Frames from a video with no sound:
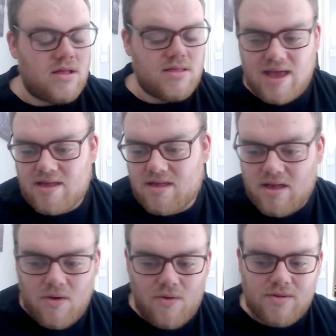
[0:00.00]
This
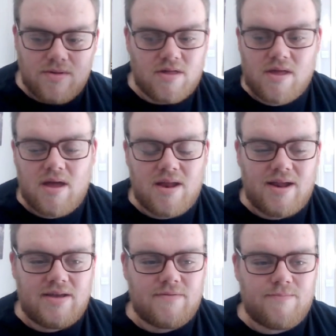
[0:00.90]

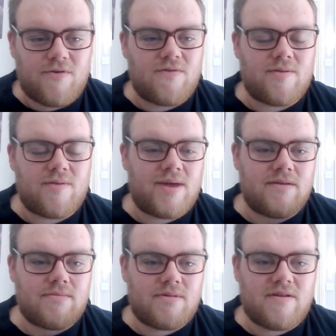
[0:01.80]
certainly proves to me that
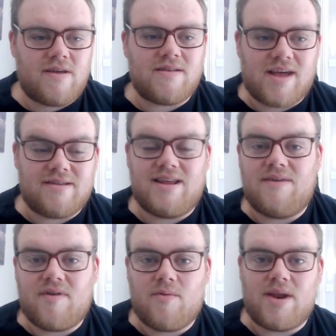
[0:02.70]
Shinsuke's
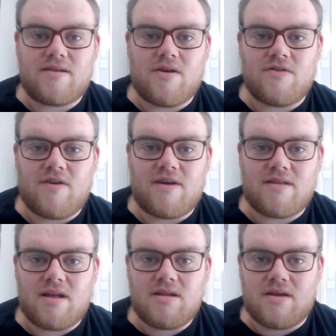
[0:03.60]
leaving when his contract's done,